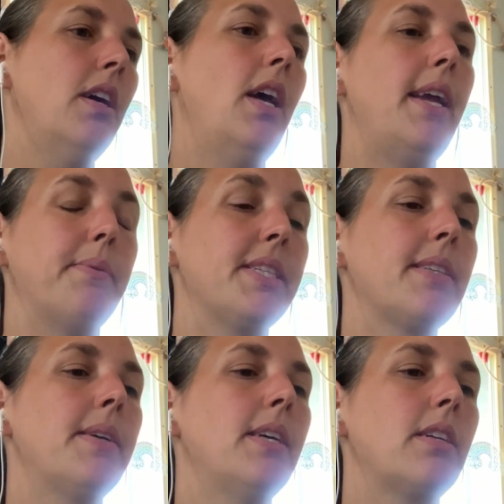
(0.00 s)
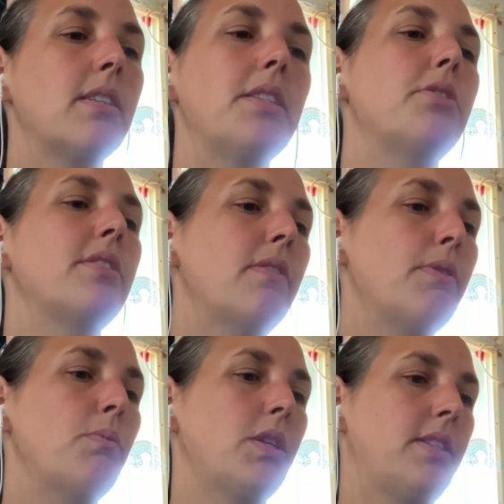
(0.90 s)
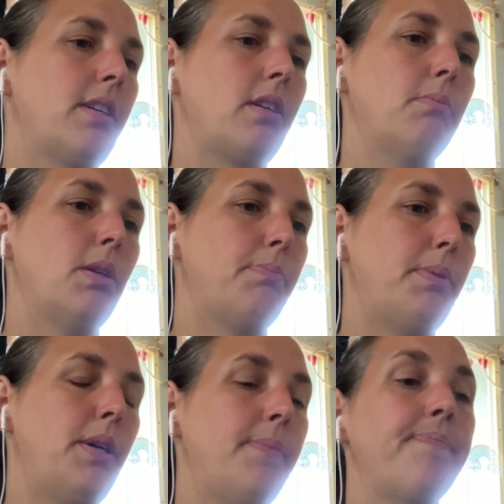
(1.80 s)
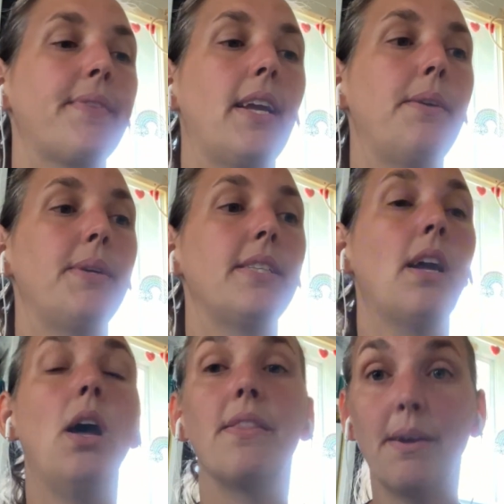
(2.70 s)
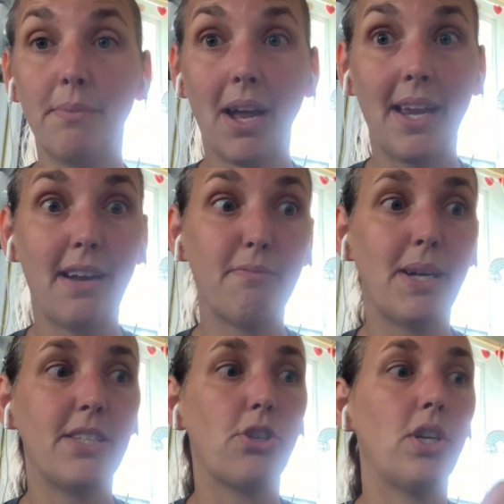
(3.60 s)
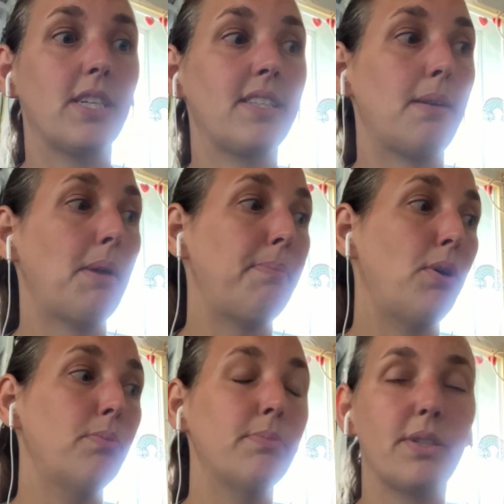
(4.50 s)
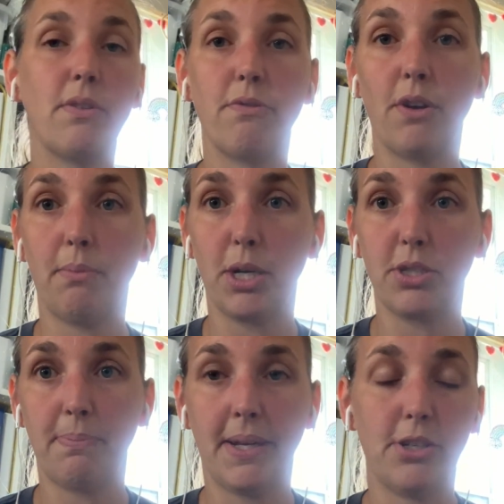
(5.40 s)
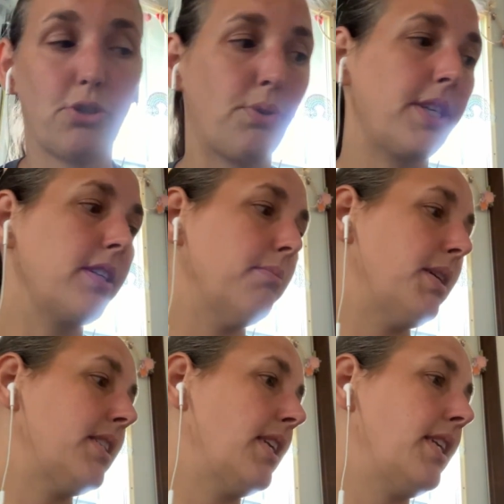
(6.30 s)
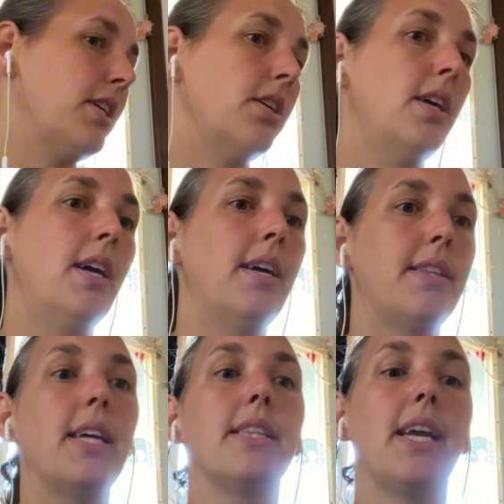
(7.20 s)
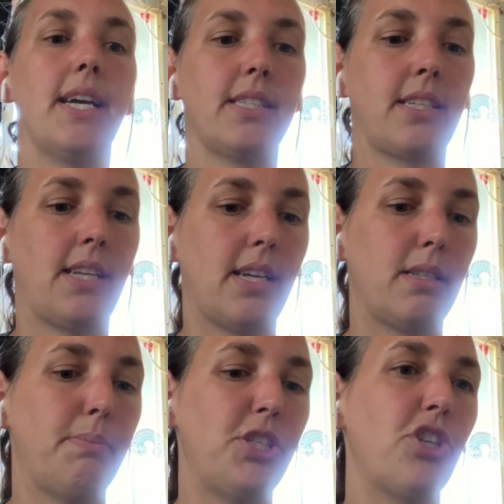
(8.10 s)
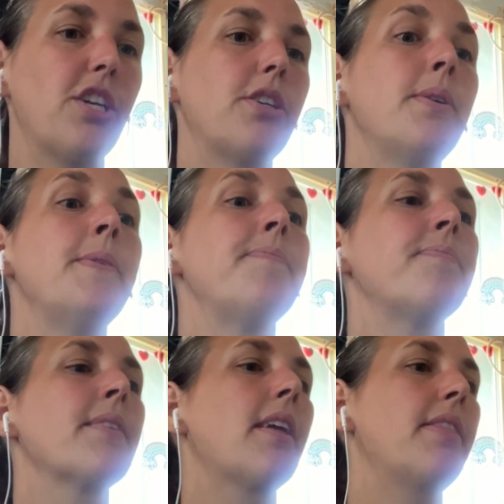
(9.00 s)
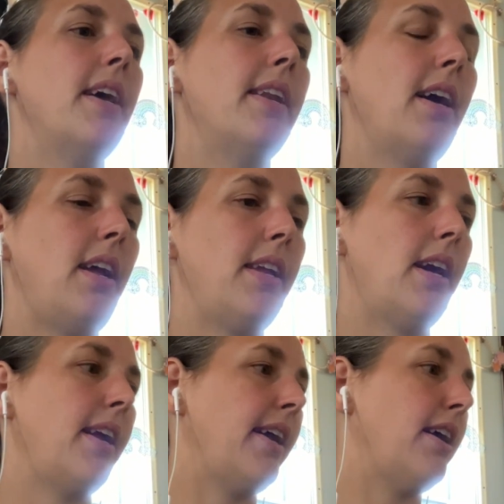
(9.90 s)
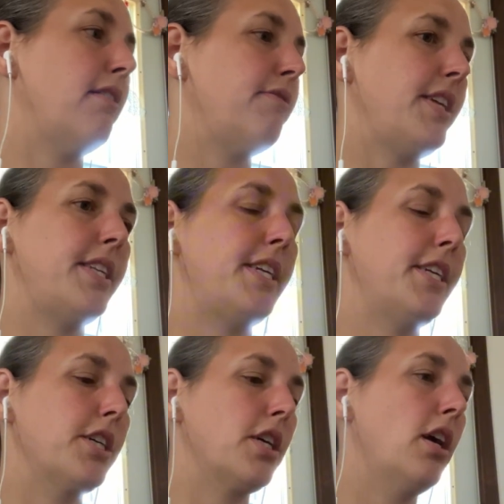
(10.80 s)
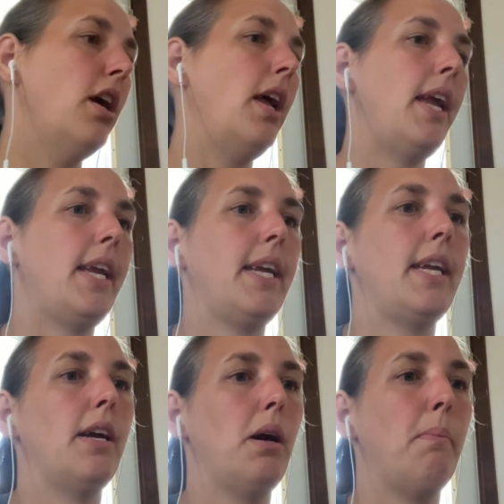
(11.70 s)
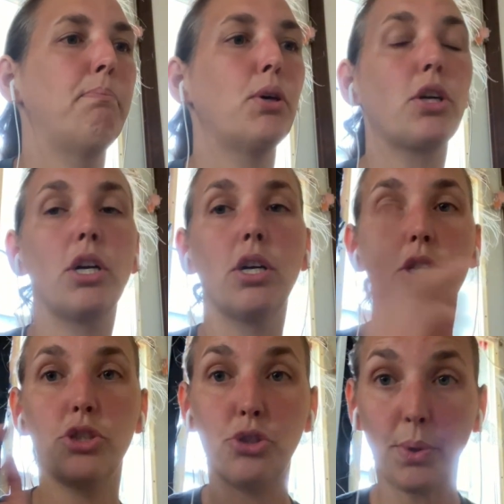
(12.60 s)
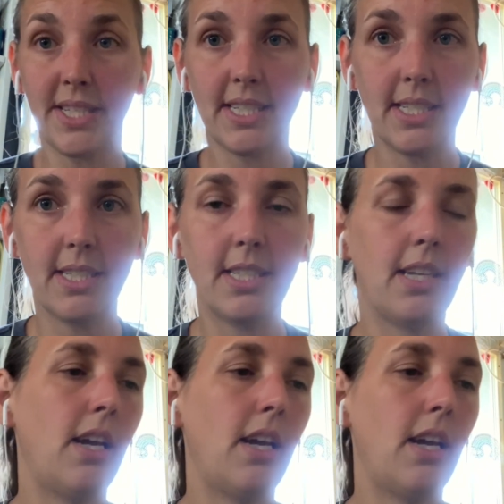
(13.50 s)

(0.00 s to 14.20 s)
Anyways, because there's different words that come up. Anyways, then I have my songs and my poems from our Spanish curriculum that's in here that they ask not to be shared. Then I have in here a book choices,